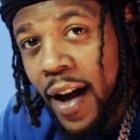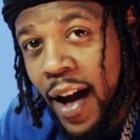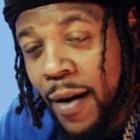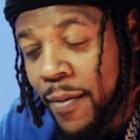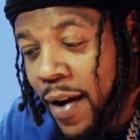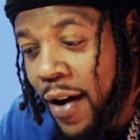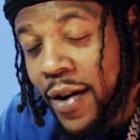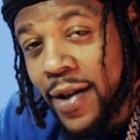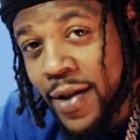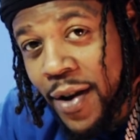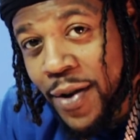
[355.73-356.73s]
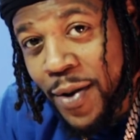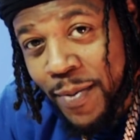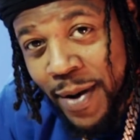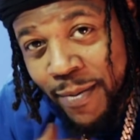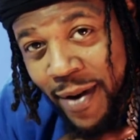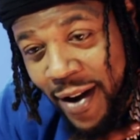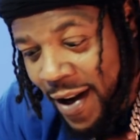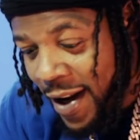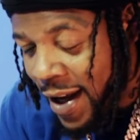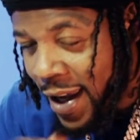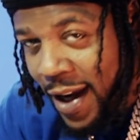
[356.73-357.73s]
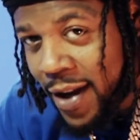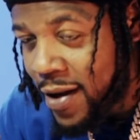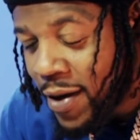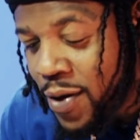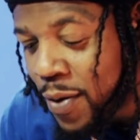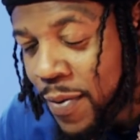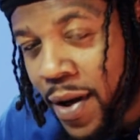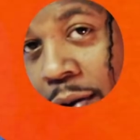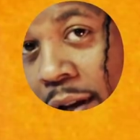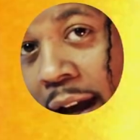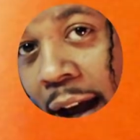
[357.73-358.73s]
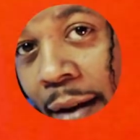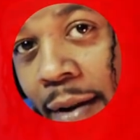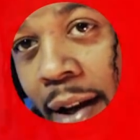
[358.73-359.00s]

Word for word: I'm like, oh, these on you, big bro? He like, yeah, those on me, no cap.